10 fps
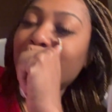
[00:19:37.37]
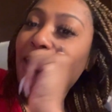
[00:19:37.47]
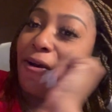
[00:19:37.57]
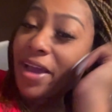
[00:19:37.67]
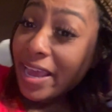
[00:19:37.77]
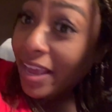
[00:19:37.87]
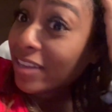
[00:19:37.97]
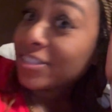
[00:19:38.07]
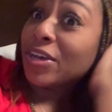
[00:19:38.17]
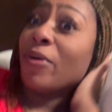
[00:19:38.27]
Okay,
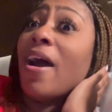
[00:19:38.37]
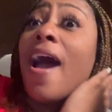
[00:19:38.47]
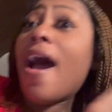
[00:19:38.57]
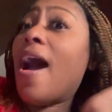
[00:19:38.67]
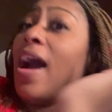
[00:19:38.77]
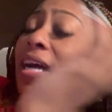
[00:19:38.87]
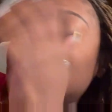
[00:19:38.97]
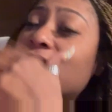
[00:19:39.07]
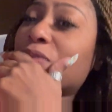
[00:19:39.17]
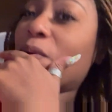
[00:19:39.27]
y'all. So I
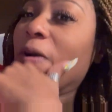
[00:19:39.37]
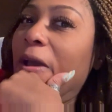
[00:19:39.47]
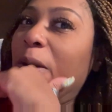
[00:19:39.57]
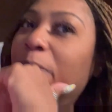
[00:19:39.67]
just woke up.